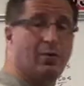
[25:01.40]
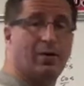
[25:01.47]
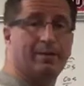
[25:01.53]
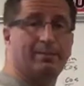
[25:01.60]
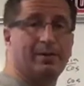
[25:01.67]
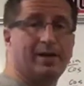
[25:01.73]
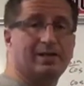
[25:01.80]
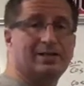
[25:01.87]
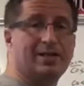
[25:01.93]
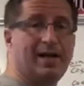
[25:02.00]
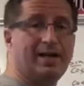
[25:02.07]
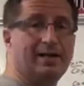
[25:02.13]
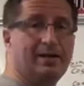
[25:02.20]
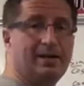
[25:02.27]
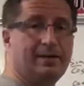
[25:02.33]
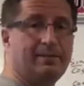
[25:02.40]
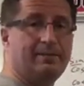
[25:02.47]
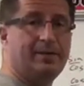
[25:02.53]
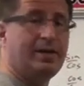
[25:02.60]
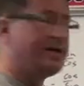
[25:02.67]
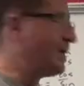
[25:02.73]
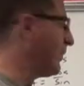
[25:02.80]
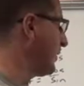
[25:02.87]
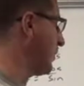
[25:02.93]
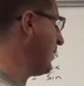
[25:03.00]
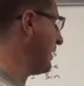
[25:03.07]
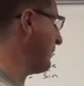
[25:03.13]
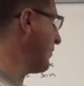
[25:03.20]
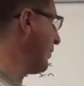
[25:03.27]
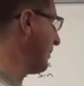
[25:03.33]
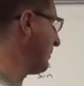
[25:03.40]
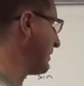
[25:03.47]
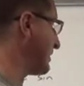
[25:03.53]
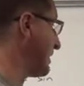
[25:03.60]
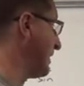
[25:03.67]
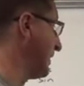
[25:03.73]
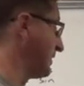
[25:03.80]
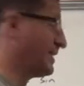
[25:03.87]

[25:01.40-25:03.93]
a 1 plus sine there. Now, we don't want to have a 1 plus sine on